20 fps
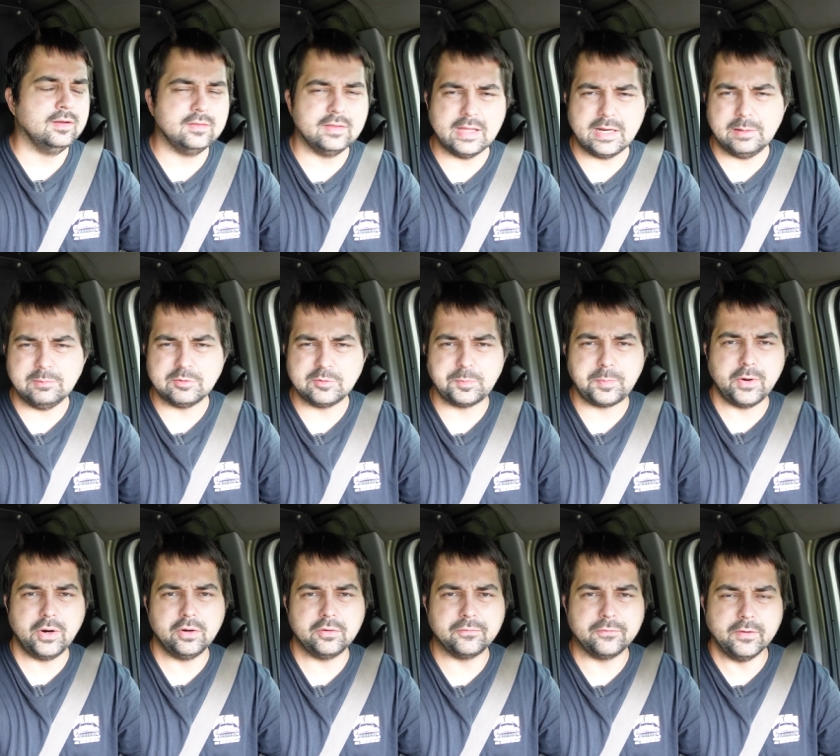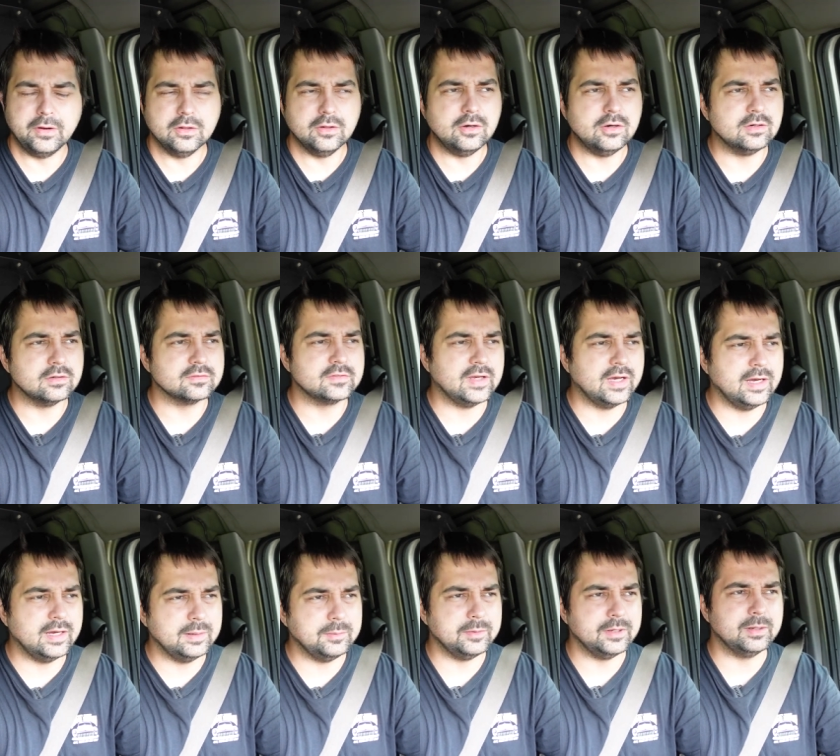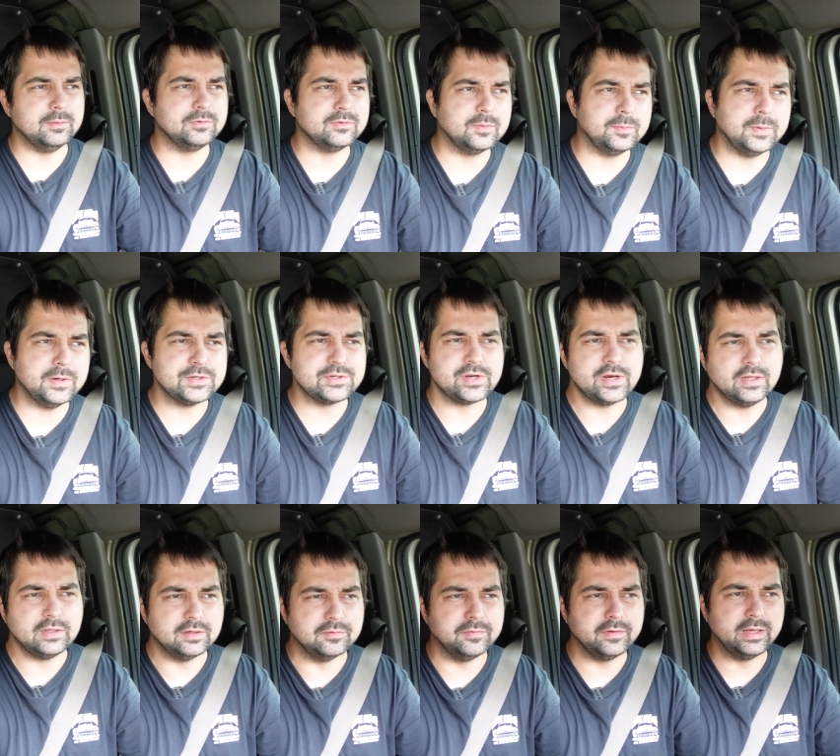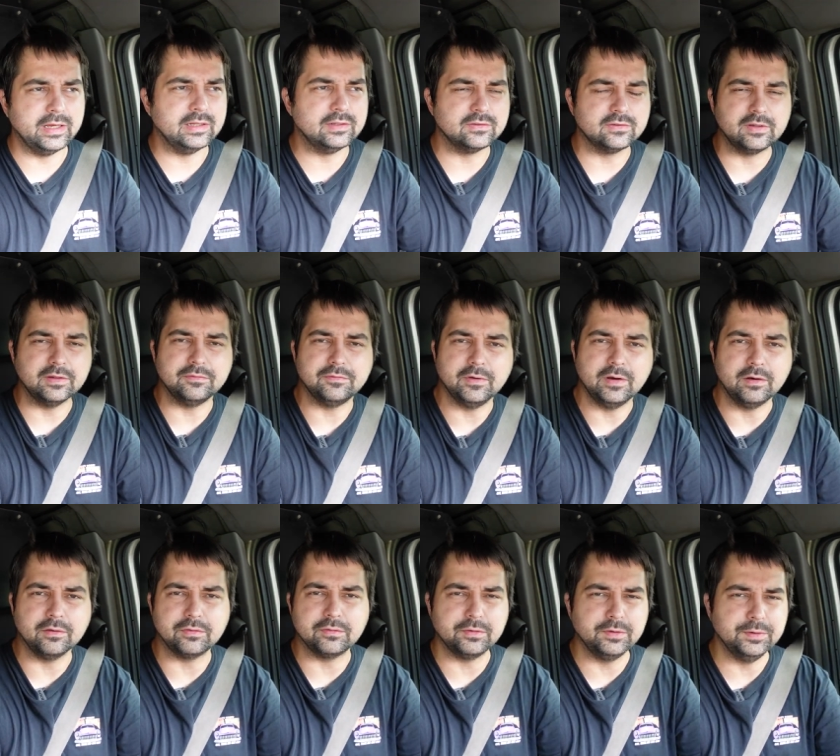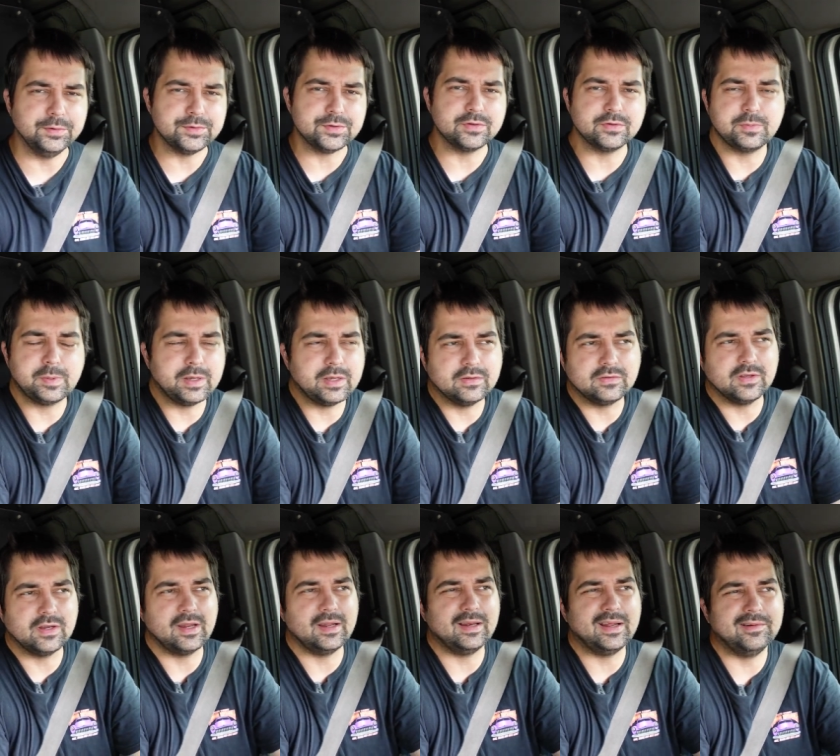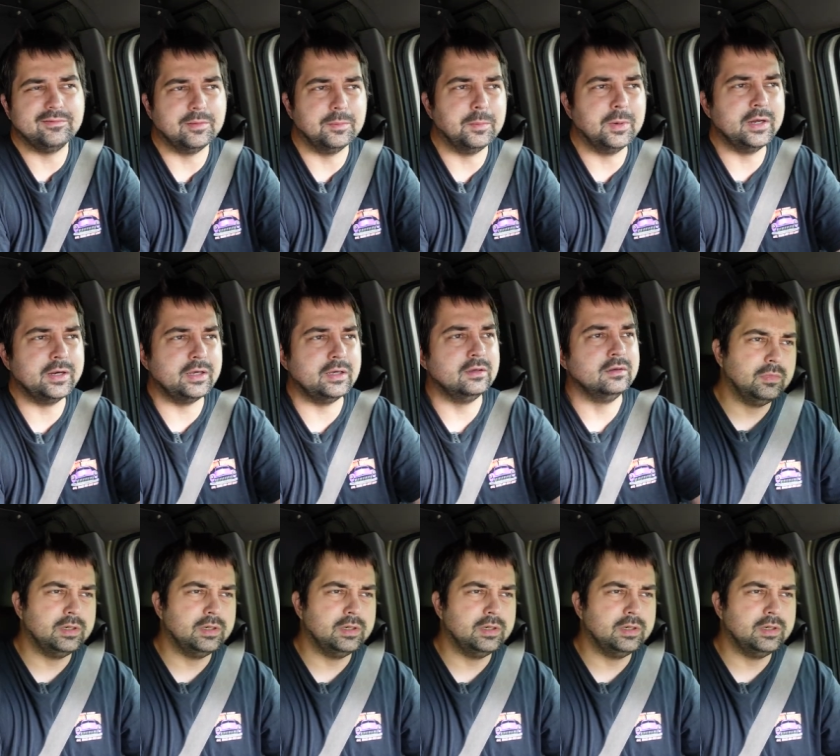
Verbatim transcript: And then I was broke for a long time, and there was a bunch of other vans that fell through just because I didn't have the money.